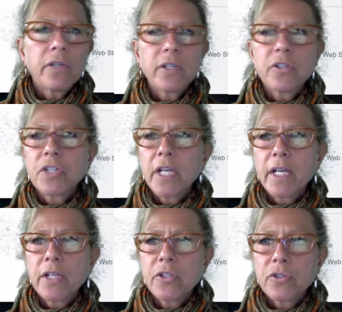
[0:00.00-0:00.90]
can
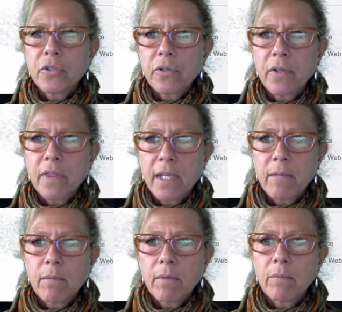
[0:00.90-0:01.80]
change your
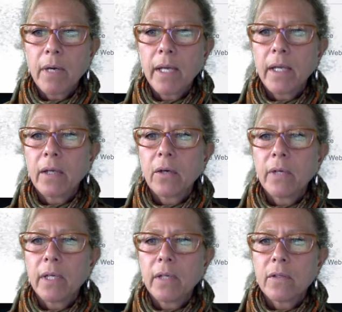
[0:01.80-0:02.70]
theme by
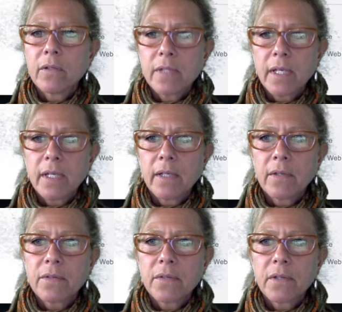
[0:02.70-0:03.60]
going into
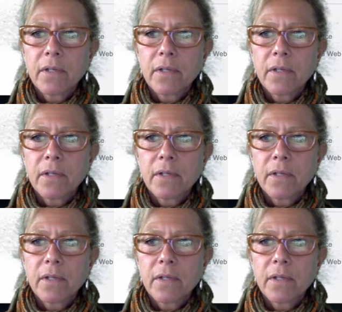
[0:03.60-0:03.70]
Settings